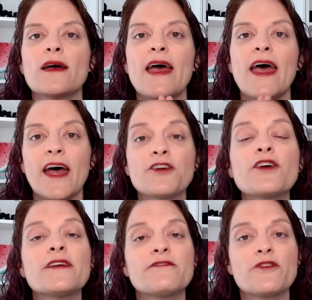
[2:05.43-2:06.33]
header
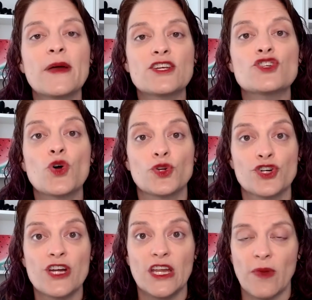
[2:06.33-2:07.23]
information on your
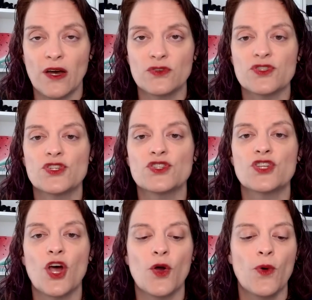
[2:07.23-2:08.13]
emails,
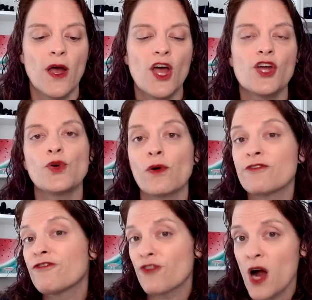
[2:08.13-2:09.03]
so your
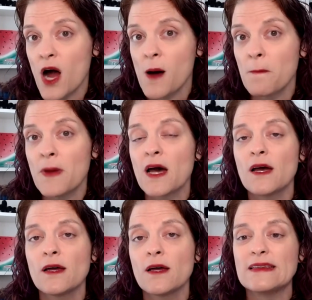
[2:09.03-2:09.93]
from
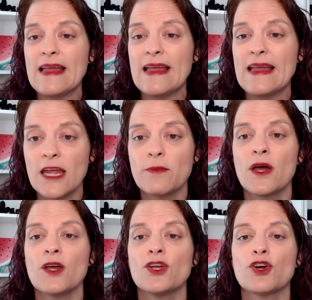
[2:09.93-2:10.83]
name,
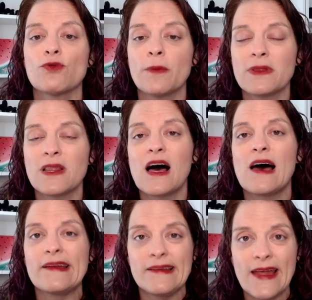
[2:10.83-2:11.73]
your reply
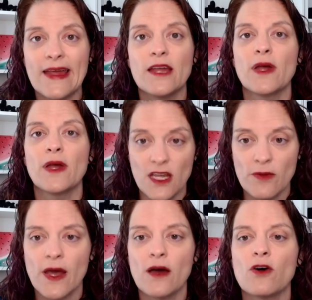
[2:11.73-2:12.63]
name and
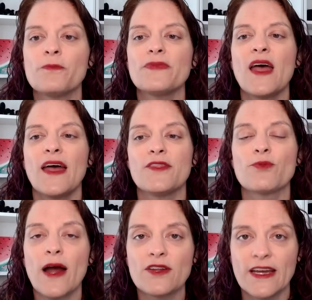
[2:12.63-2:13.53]
email, and the
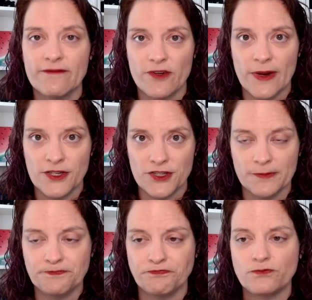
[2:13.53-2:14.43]
routing
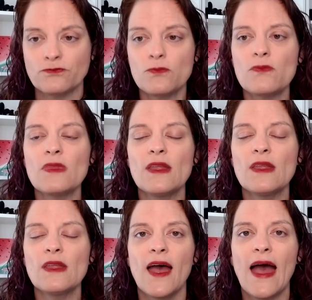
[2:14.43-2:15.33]
information
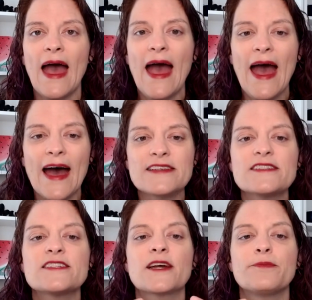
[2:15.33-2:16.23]
has
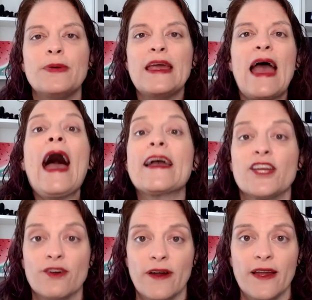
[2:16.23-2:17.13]
to be
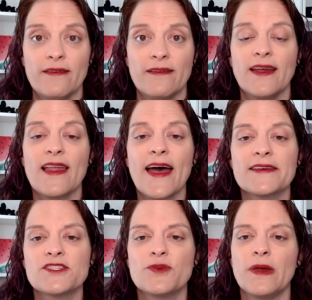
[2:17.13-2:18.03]
accurate. It
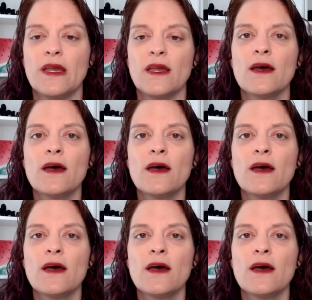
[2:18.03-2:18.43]
has to